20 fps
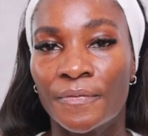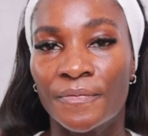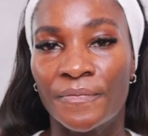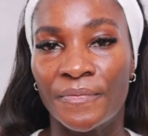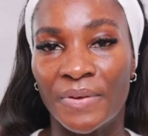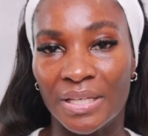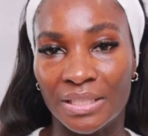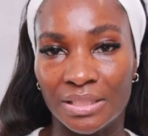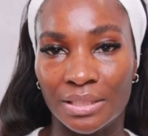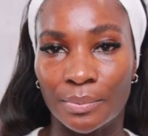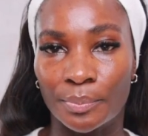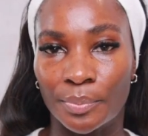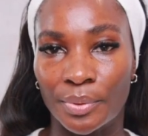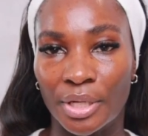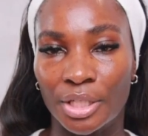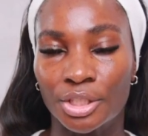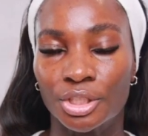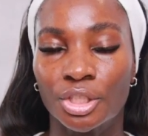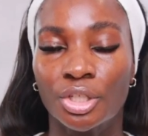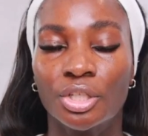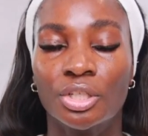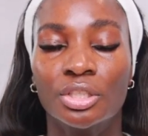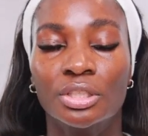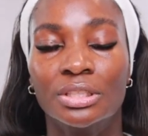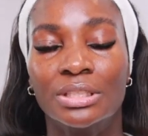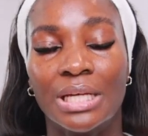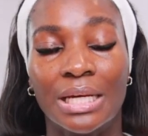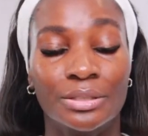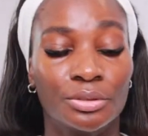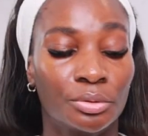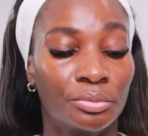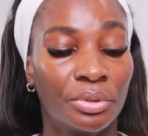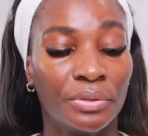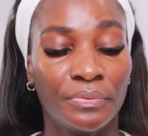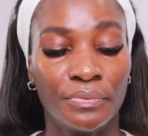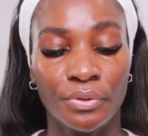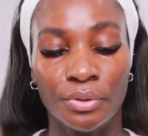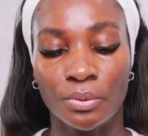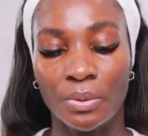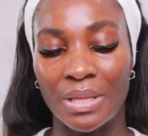first impressions and to
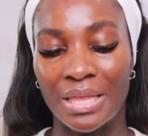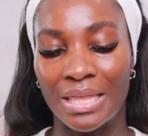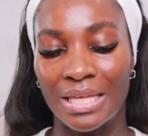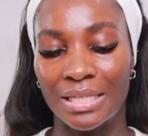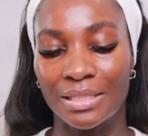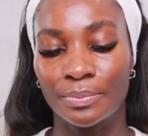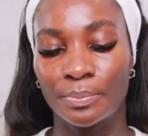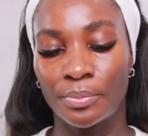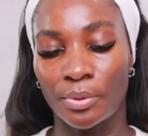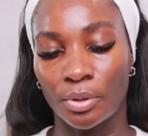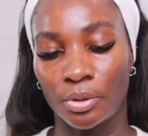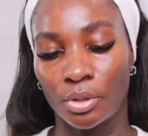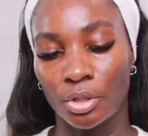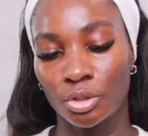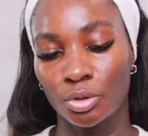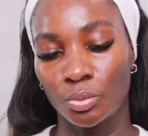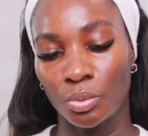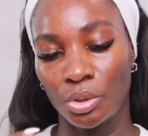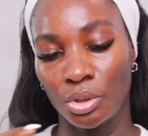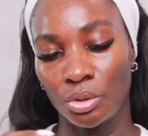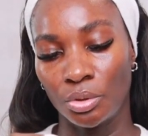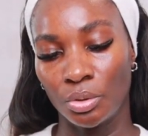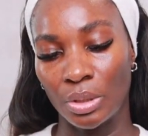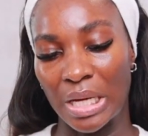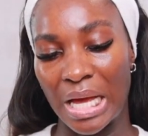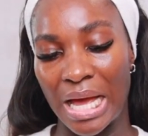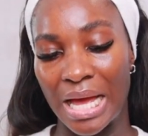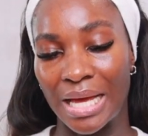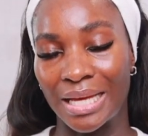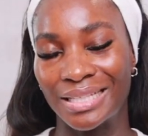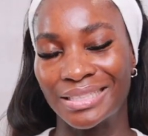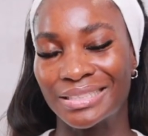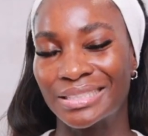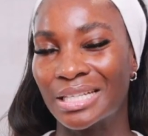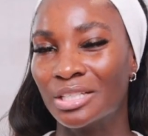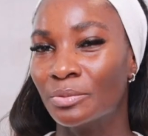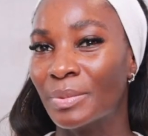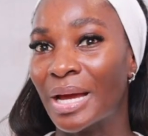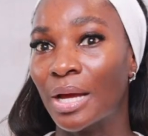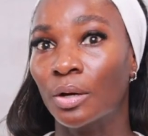review this product with you guys,
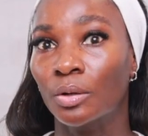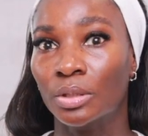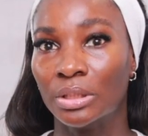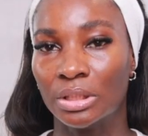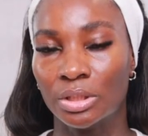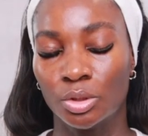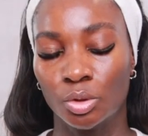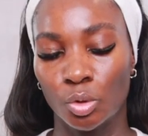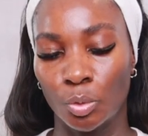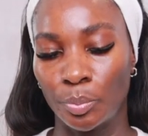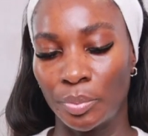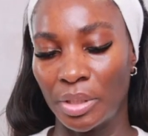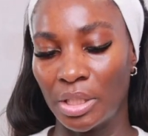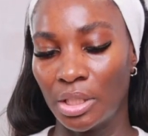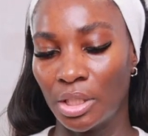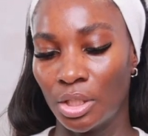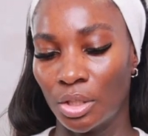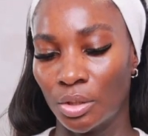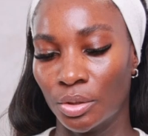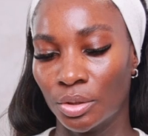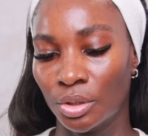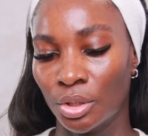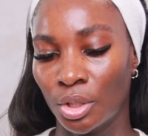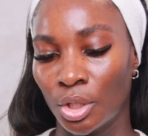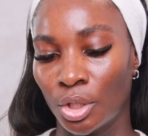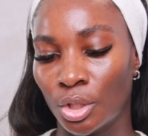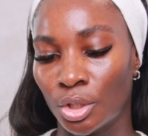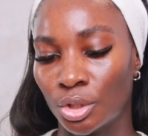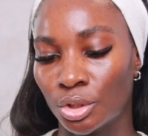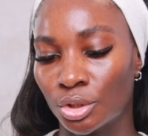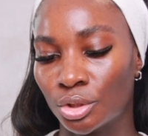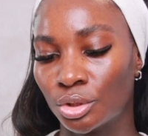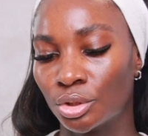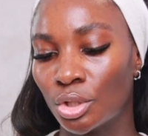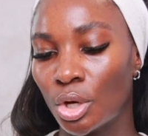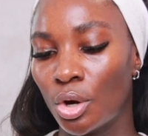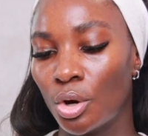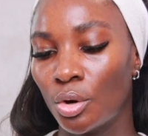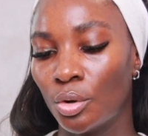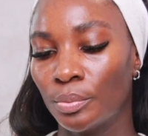tell you my honest opinion.
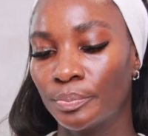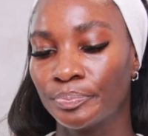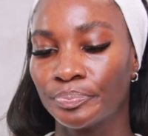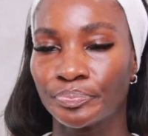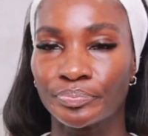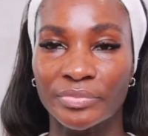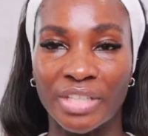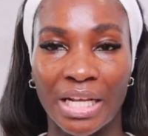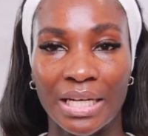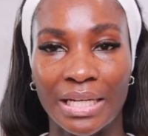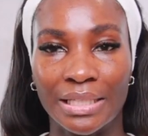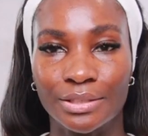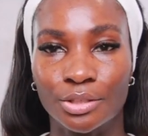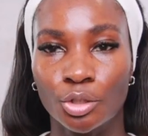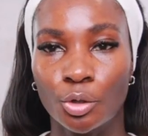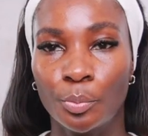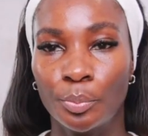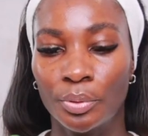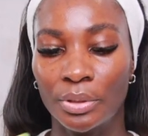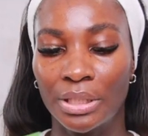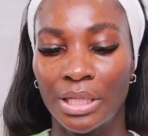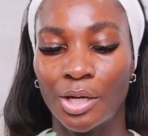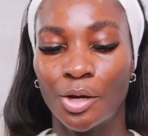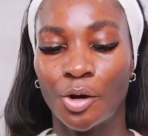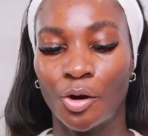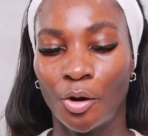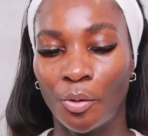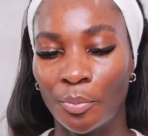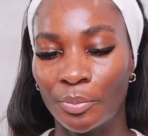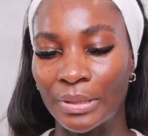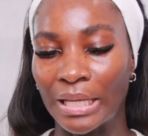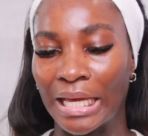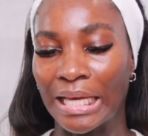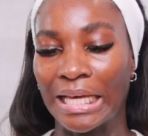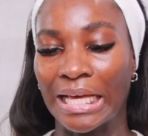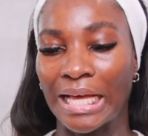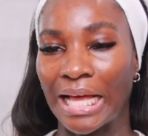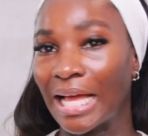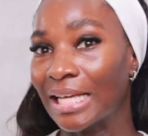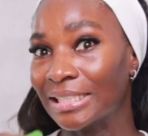So let's open it up.
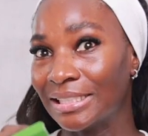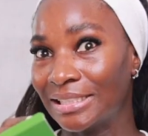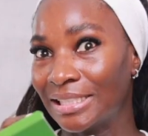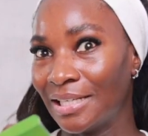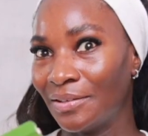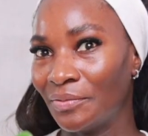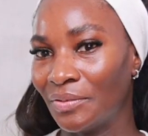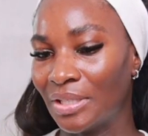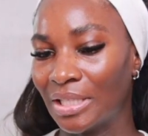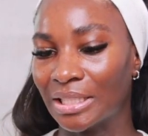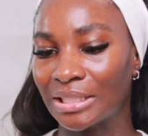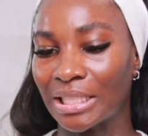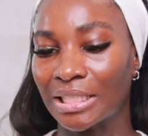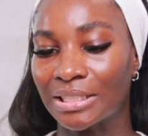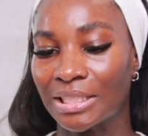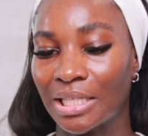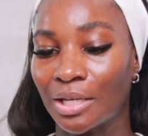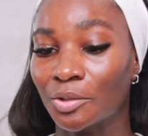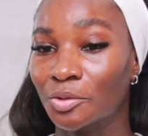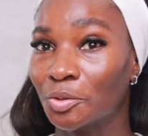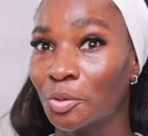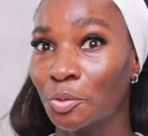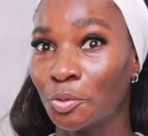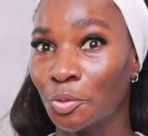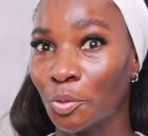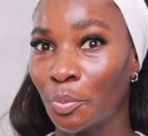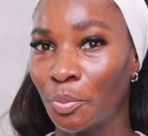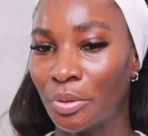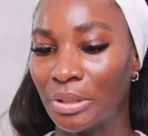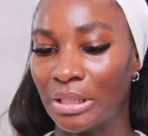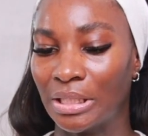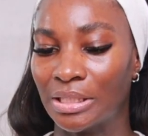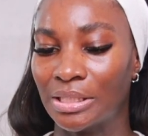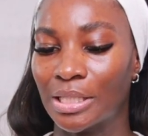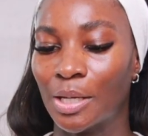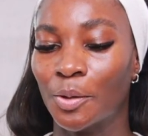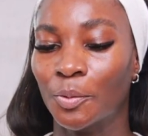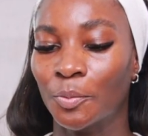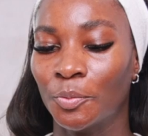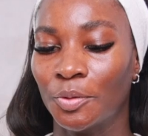Like I saved this, I said I wasn't going to open it,
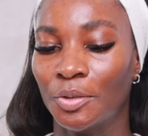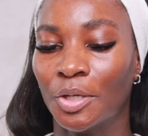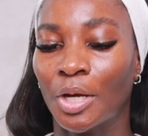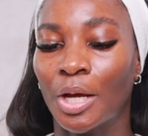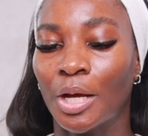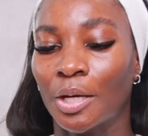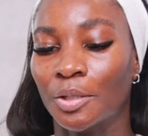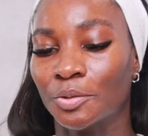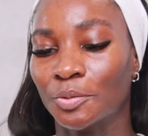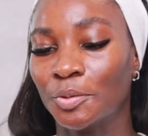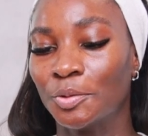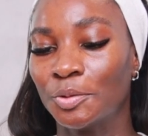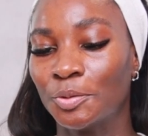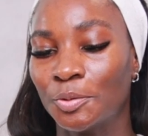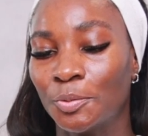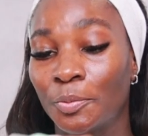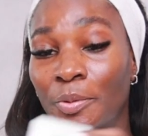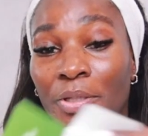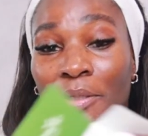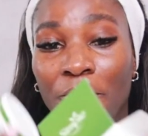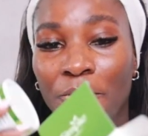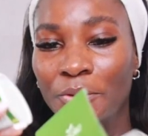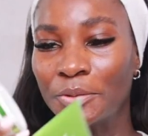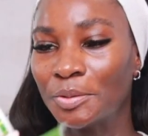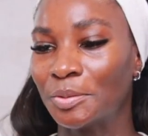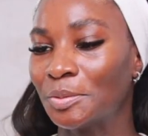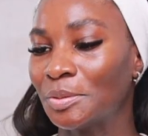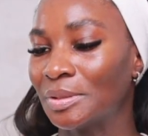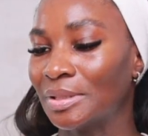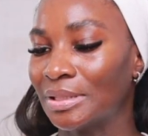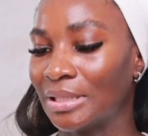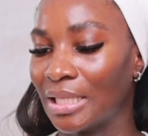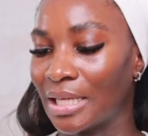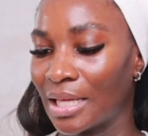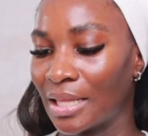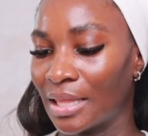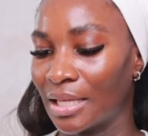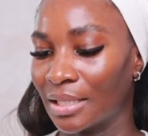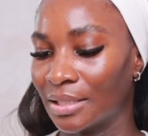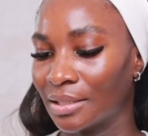we're going to do it
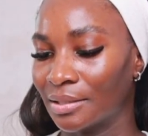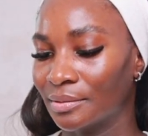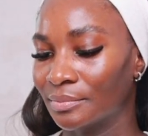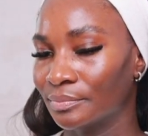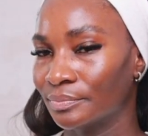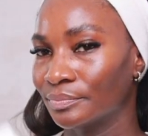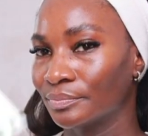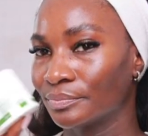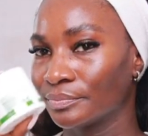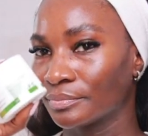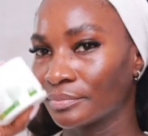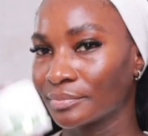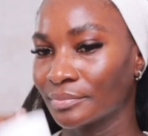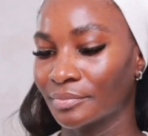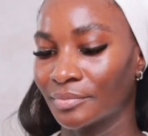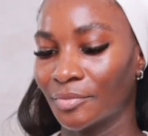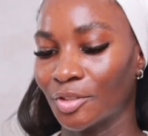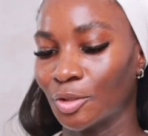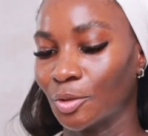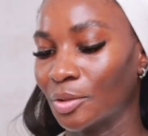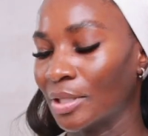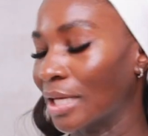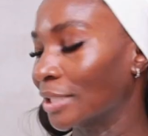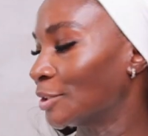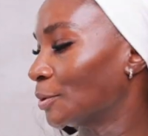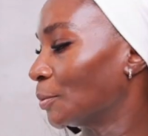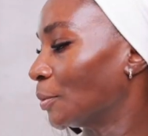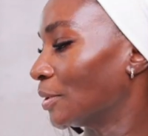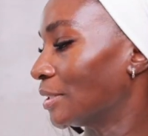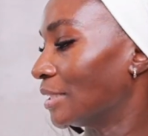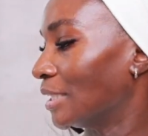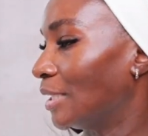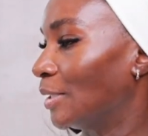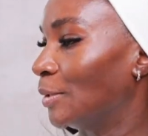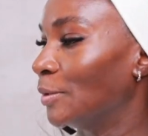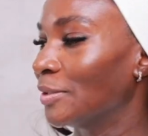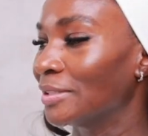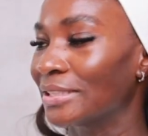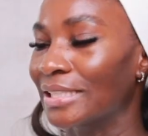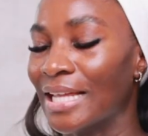together. So that's what
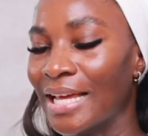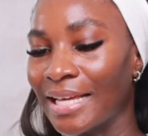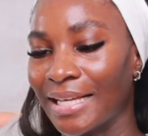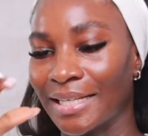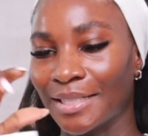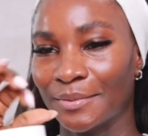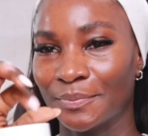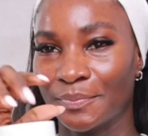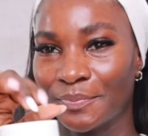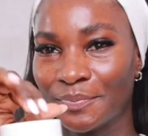it looks like